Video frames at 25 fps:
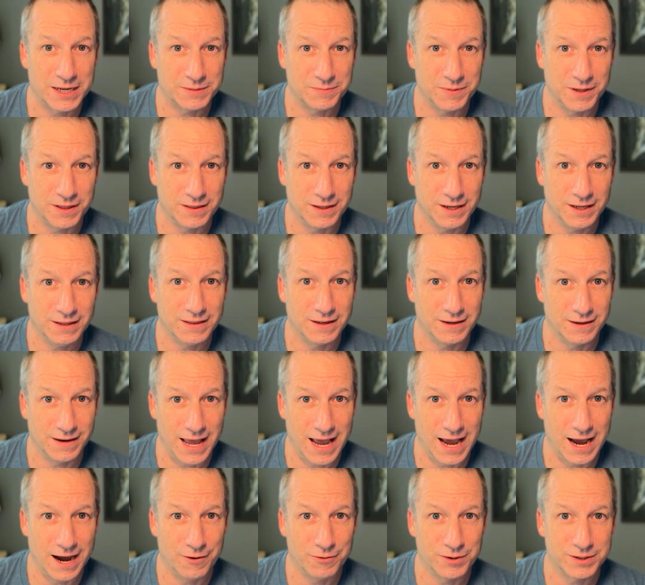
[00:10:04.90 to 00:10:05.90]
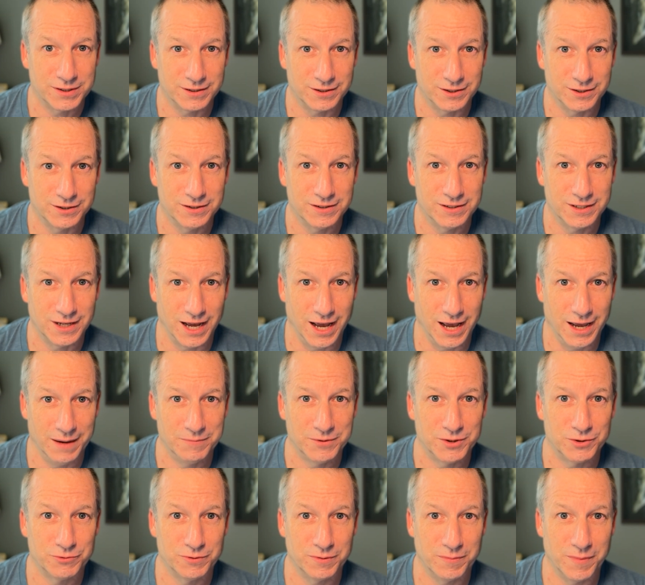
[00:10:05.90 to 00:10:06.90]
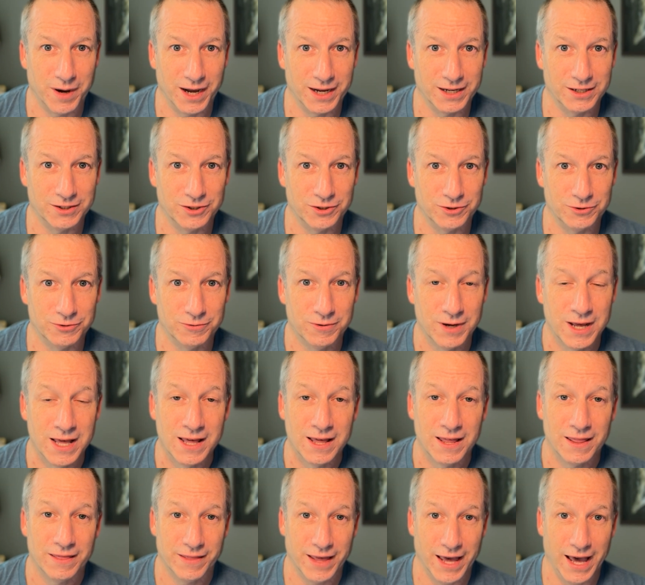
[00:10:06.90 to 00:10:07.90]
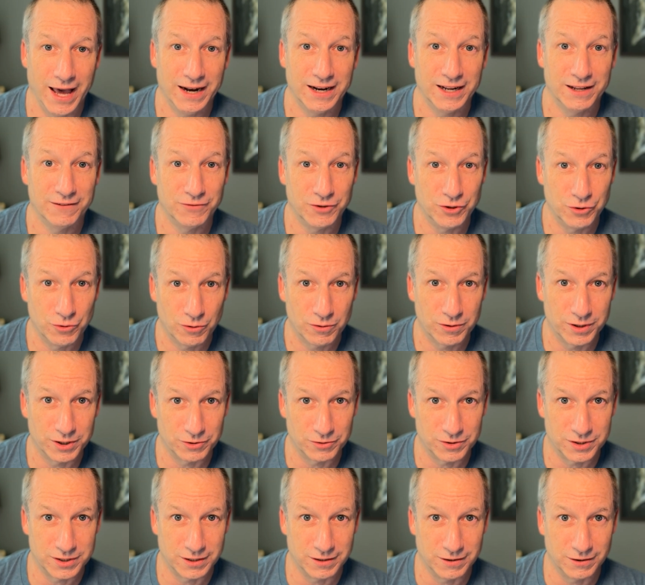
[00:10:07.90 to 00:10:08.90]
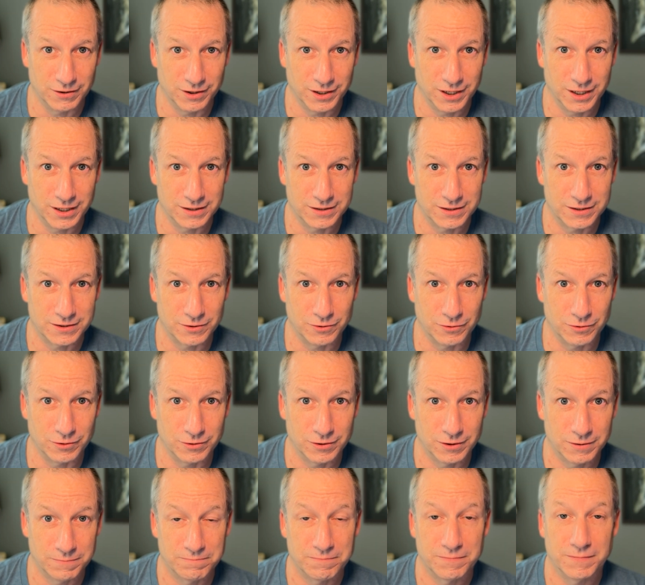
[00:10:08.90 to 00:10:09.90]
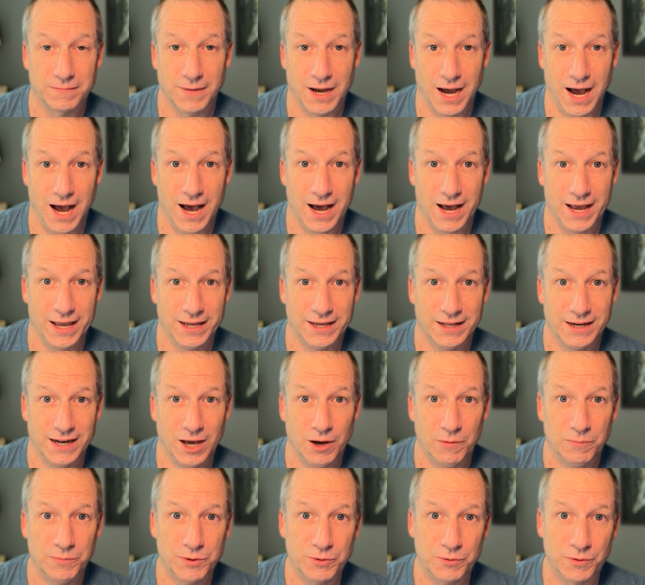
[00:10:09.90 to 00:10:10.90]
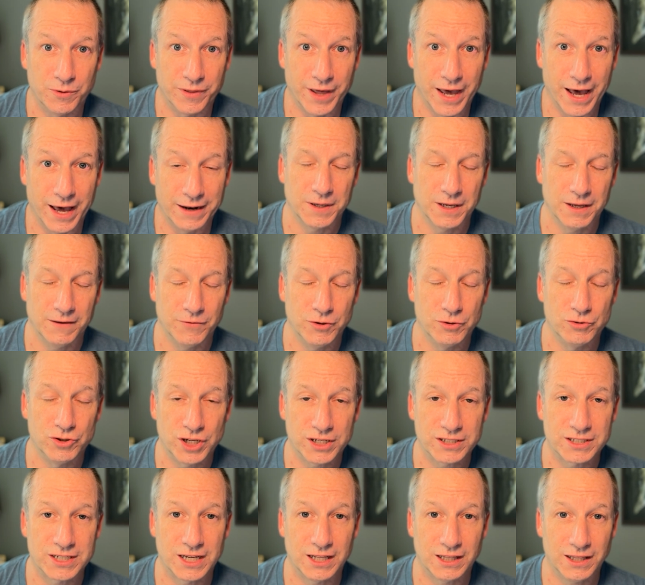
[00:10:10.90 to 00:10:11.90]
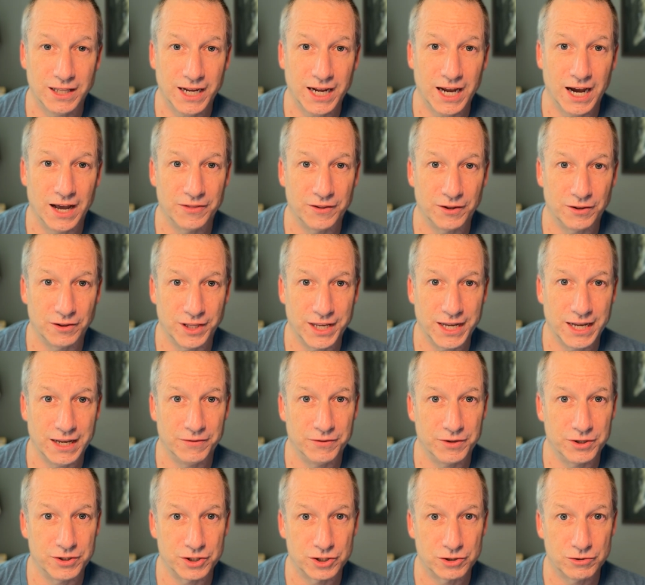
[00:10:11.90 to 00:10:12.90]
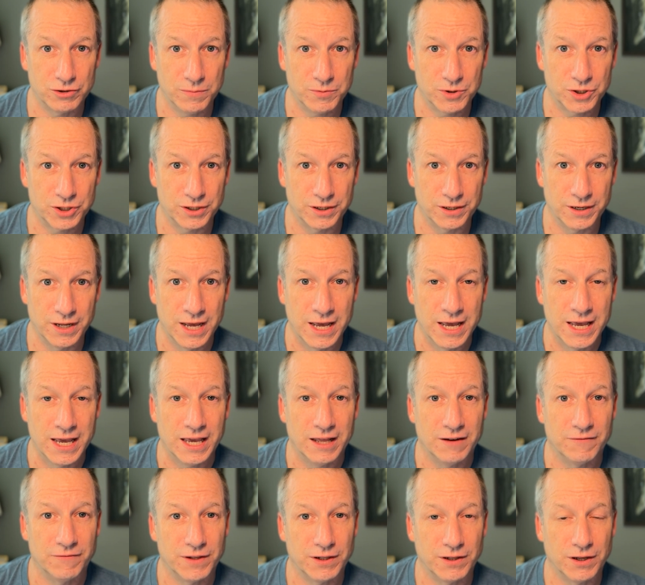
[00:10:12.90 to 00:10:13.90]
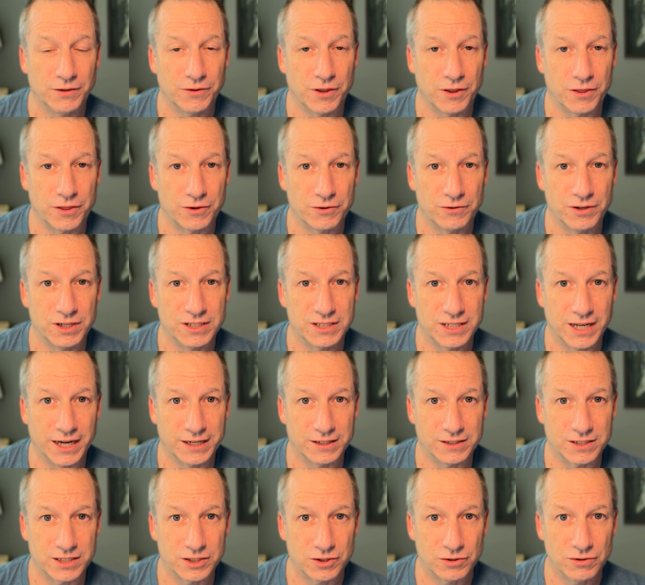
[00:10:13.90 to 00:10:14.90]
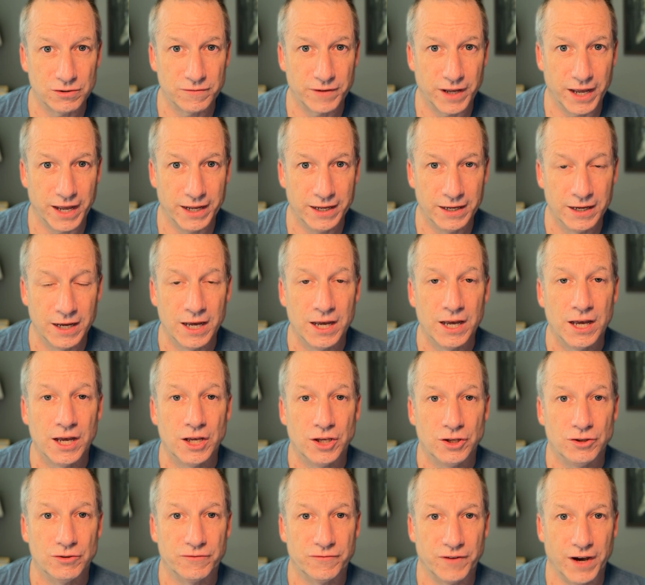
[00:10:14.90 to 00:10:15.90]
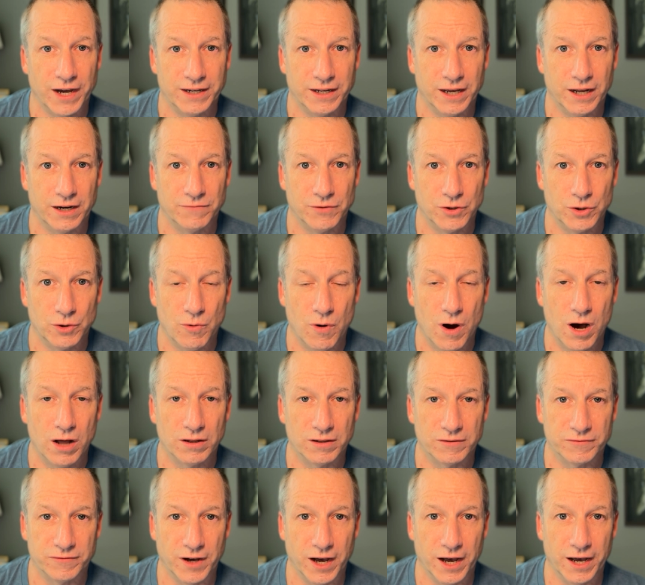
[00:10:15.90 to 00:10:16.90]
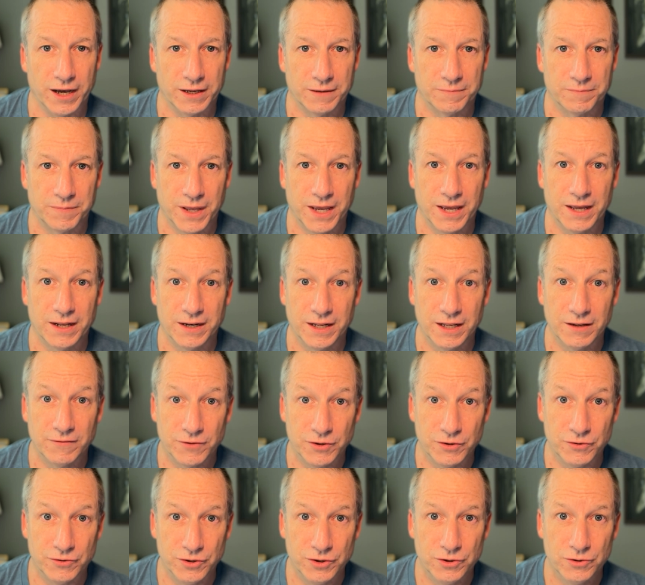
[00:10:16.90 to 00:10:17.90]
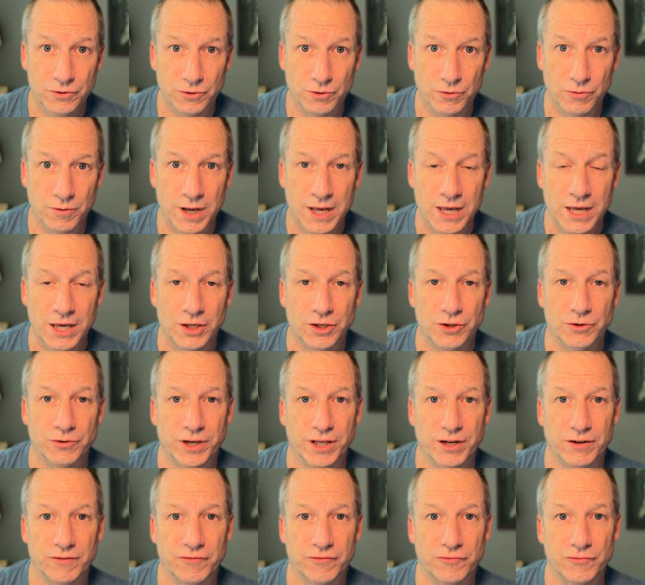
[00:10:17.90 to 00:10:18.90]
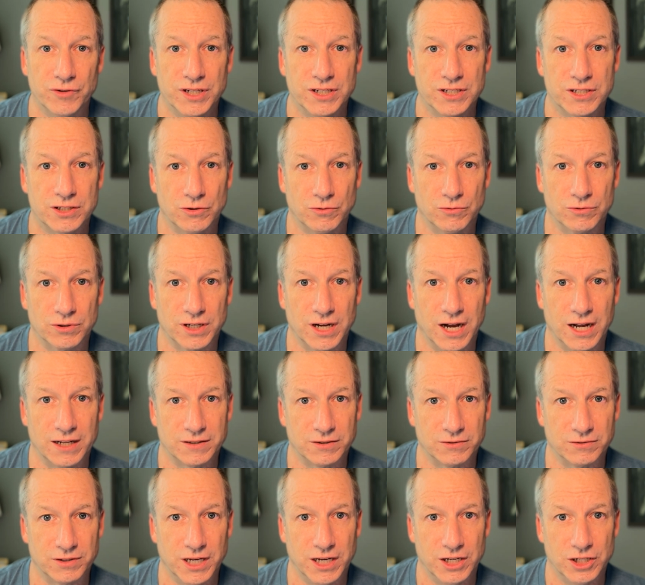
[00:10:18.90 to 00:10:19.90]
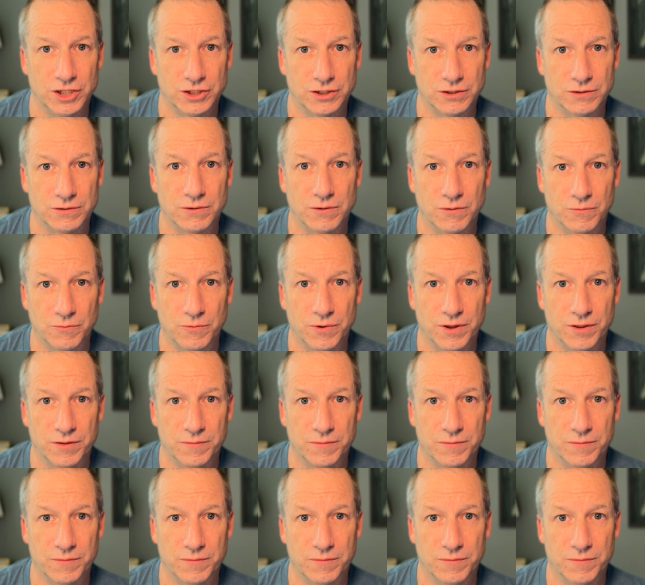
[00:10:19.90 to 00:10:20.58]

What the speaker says: me think that now is a good time to remind you that if you're interested in looking at solar, I can help you with that. If you just click on the link in the description and fill out the 30-second survey, you'll find out if you qualify. And if you do, you'll get a free solar consultation with